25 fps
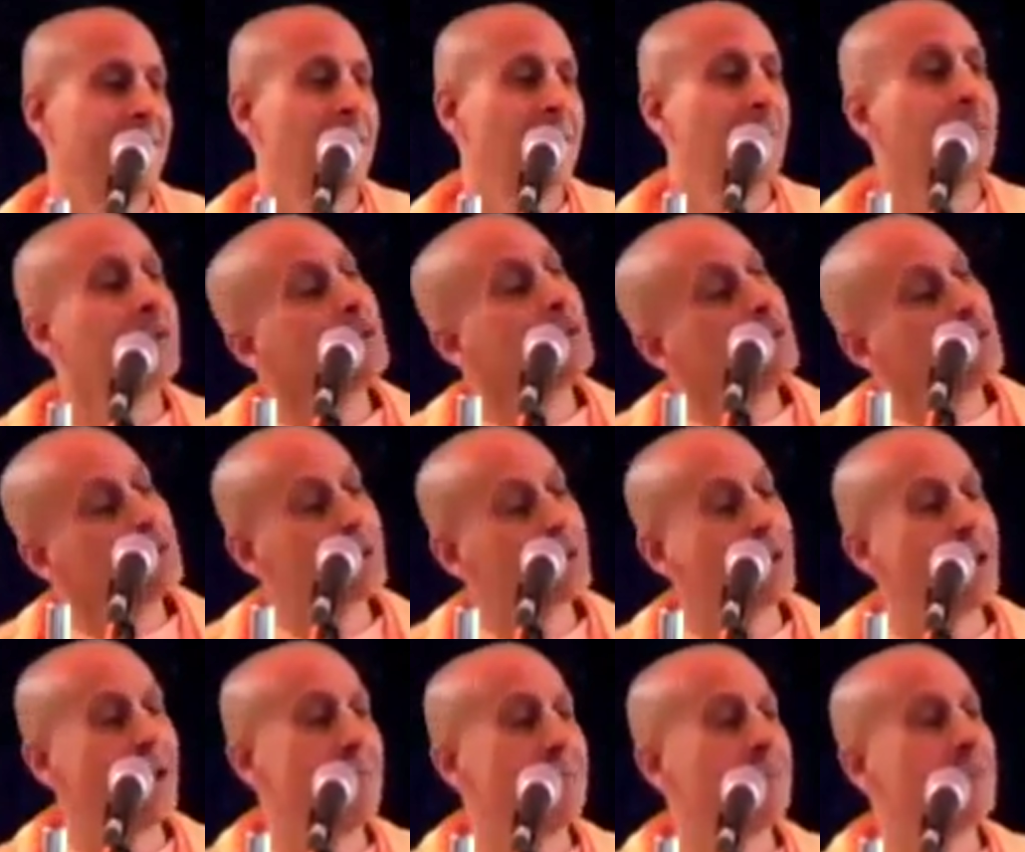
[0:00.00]
The
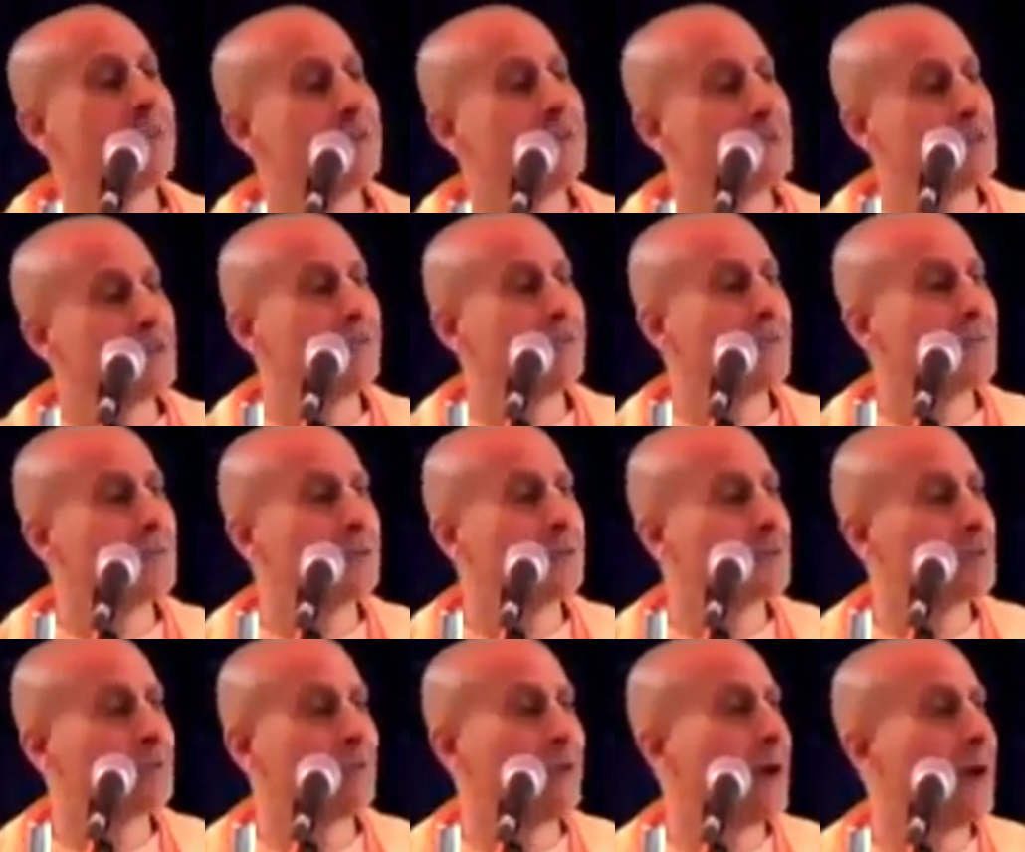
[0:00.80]
news came to Jiva
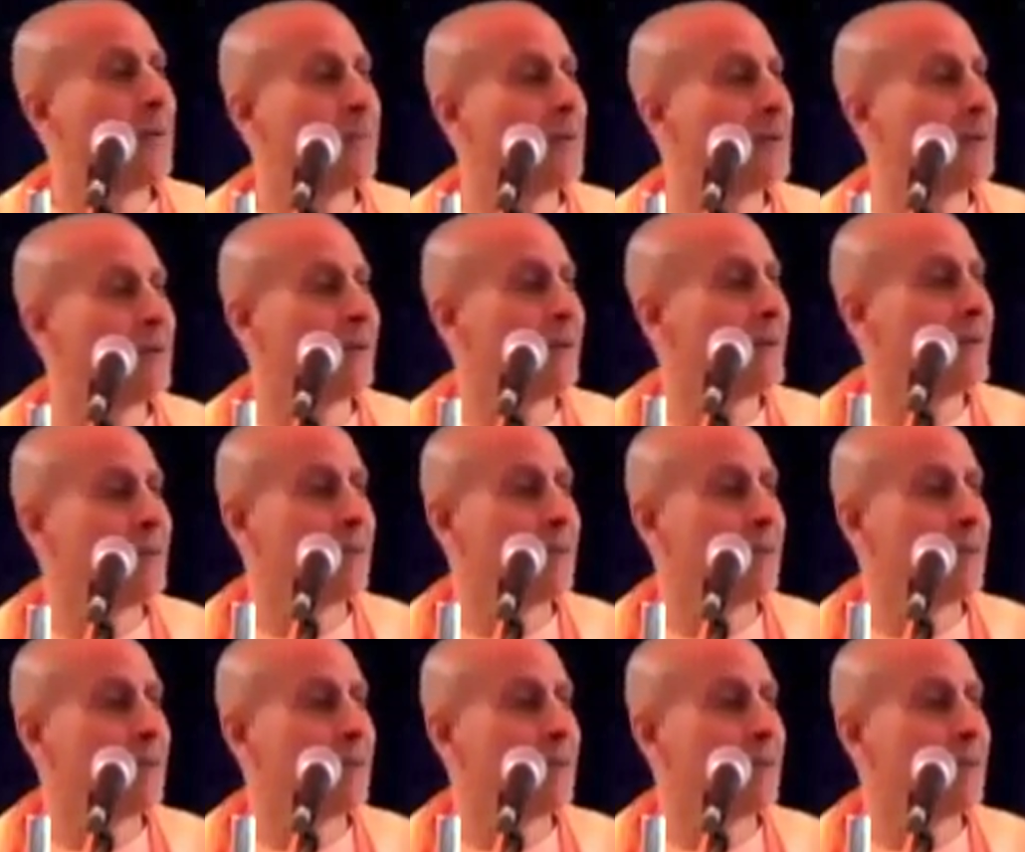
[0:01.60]
Goswami that